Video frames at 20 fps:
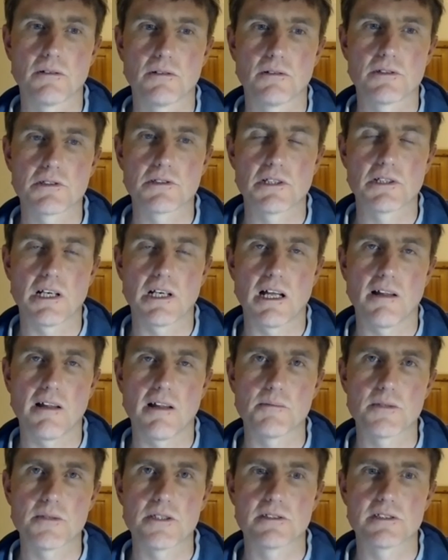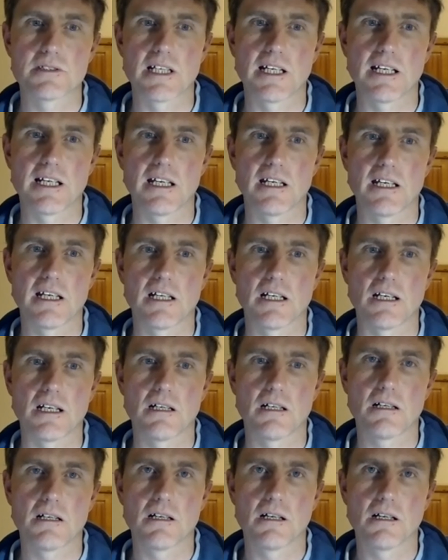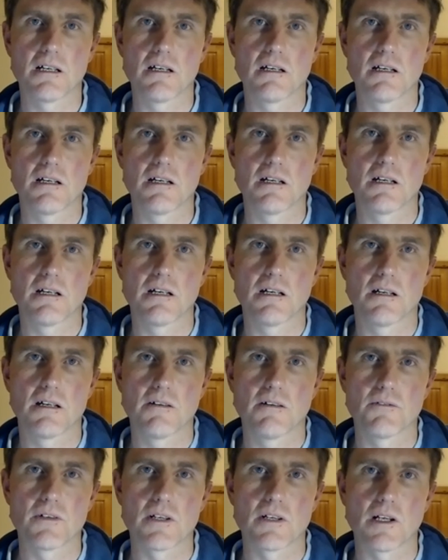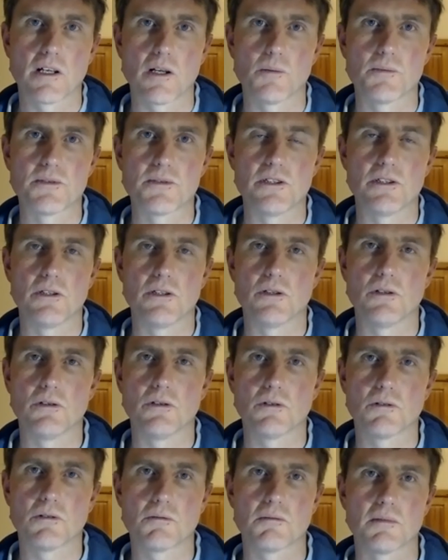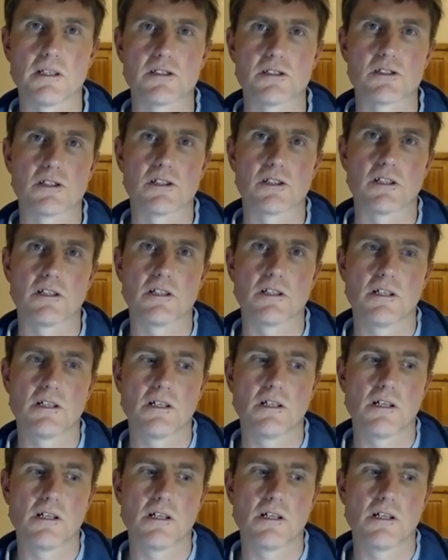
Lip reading: Just allow them to sink in. It helps you imagine